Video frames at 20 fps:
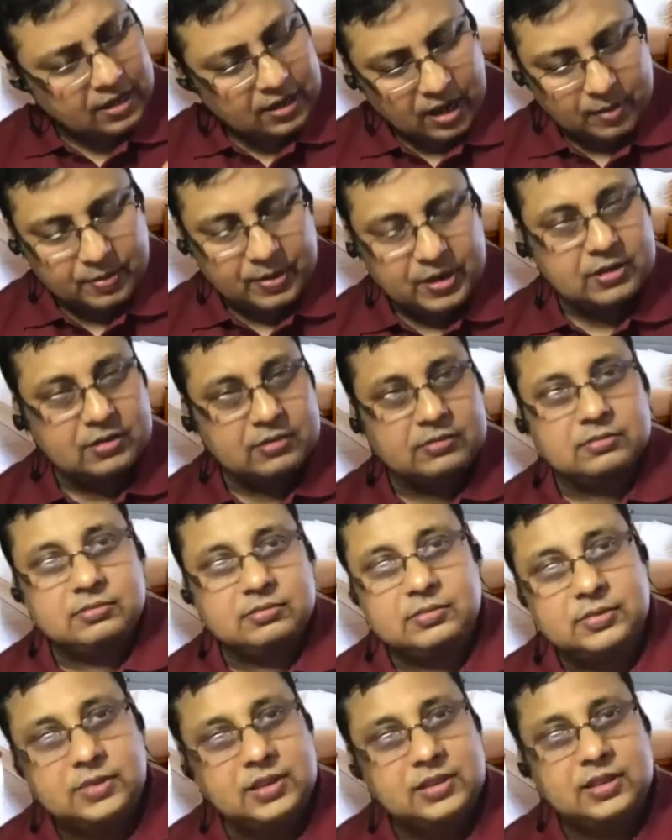I mean,
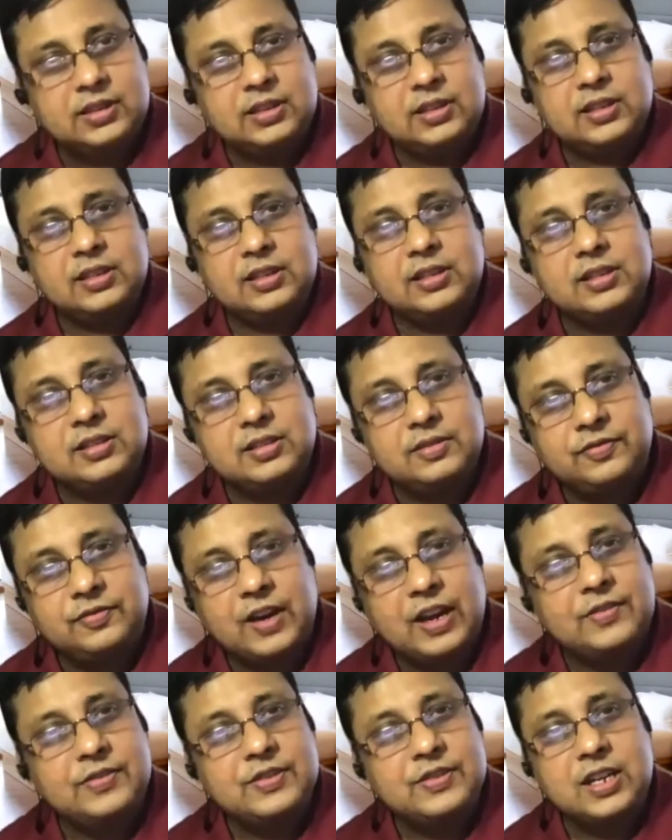the
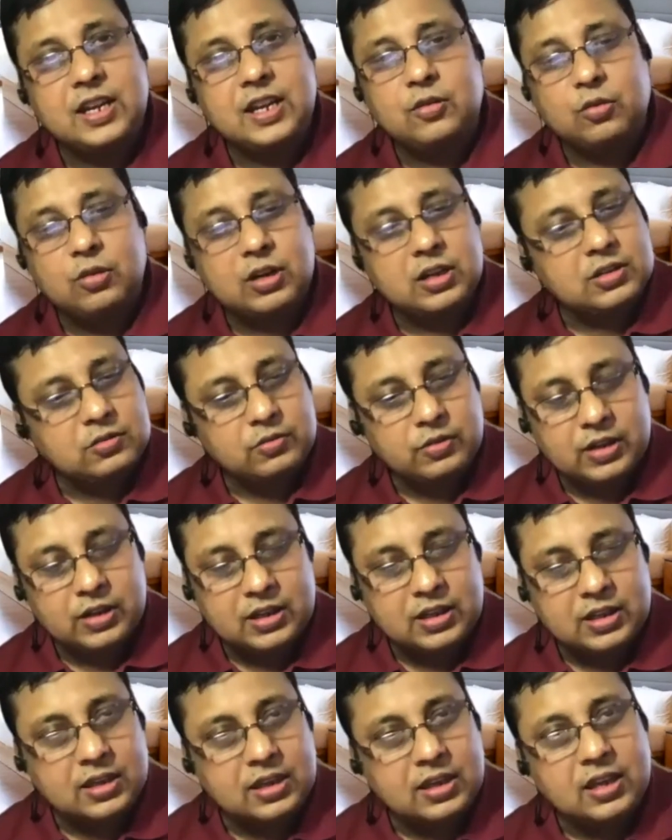five stakeholders will
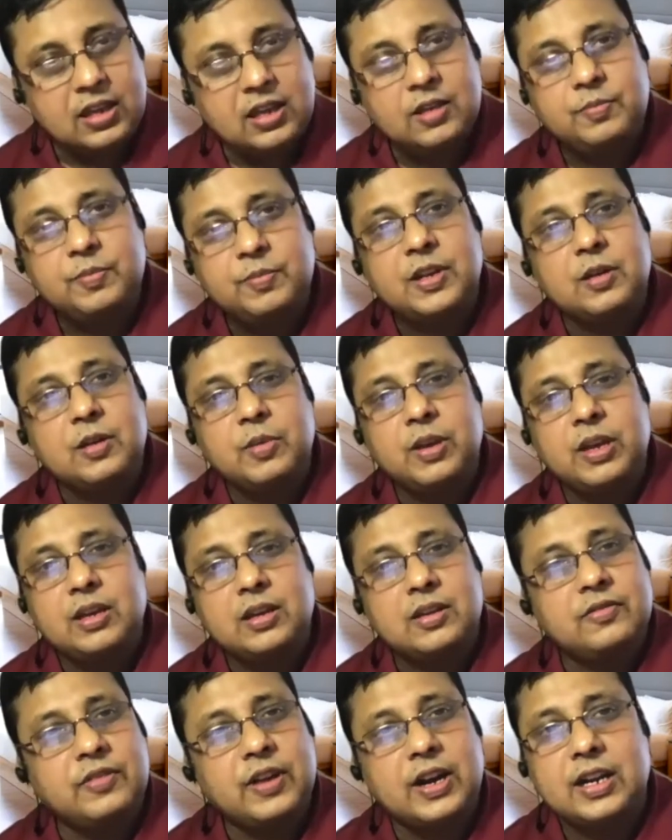keep cribbing
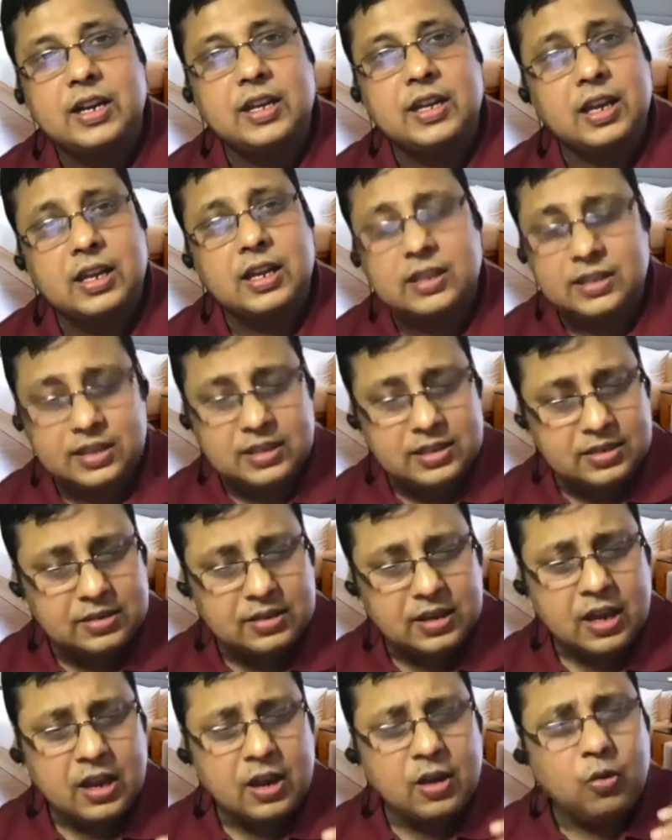and fighting, and
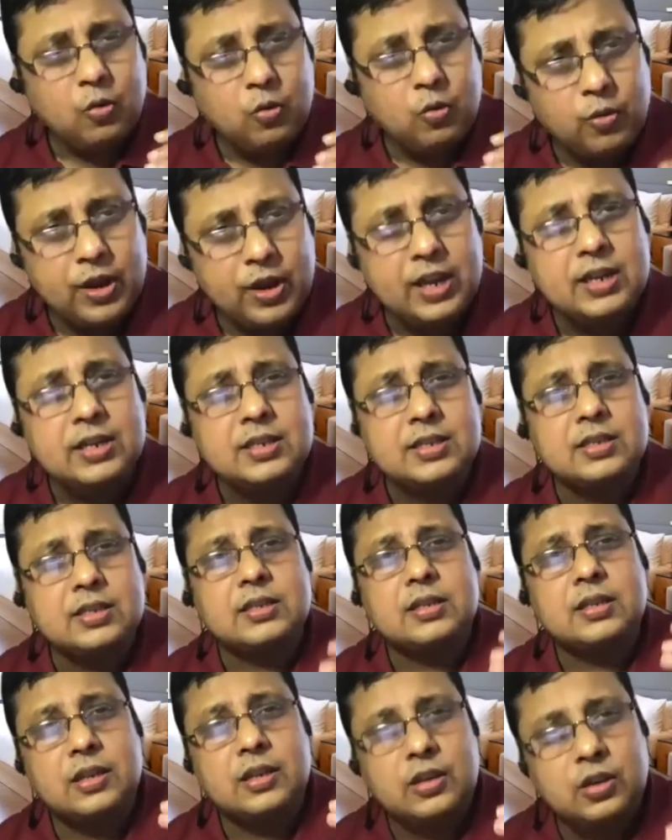this
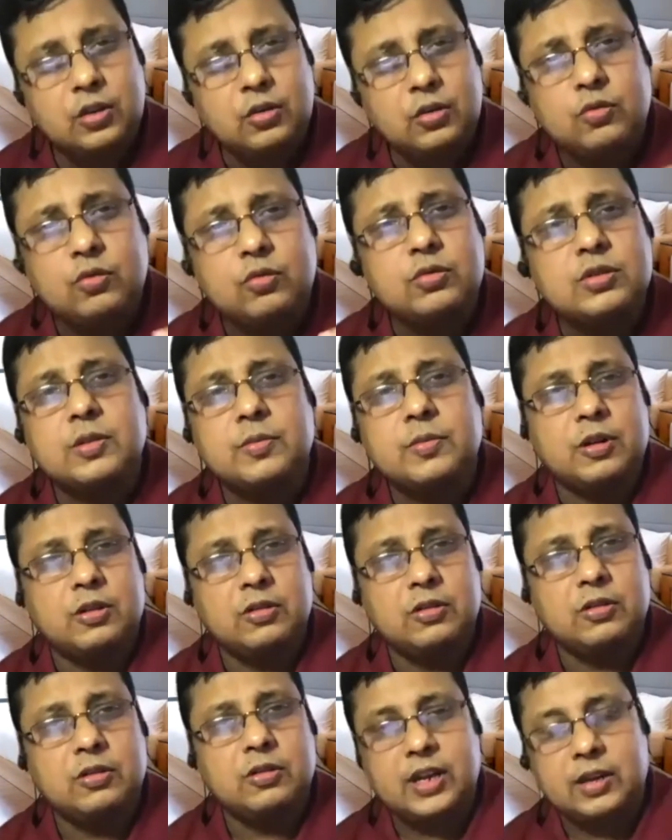wastes huge
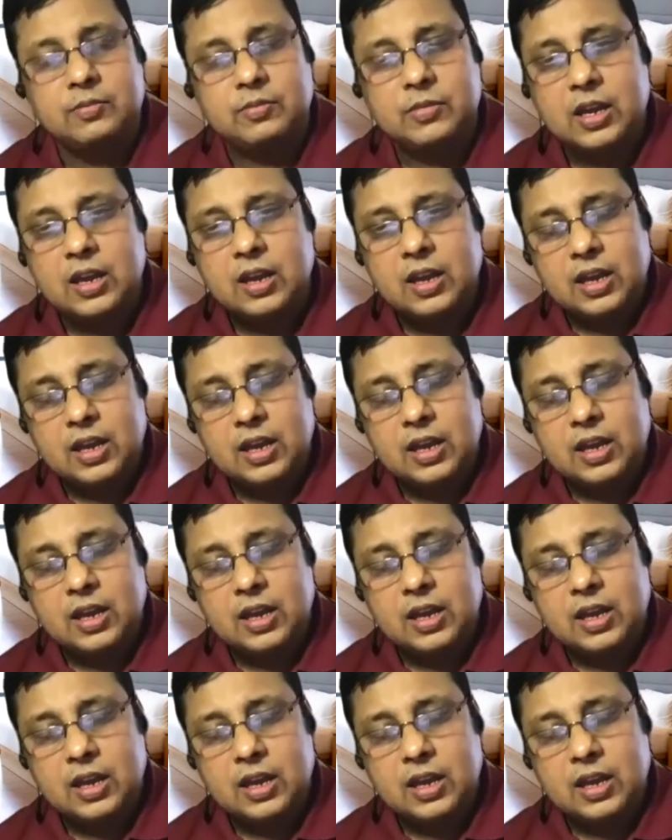amount of time.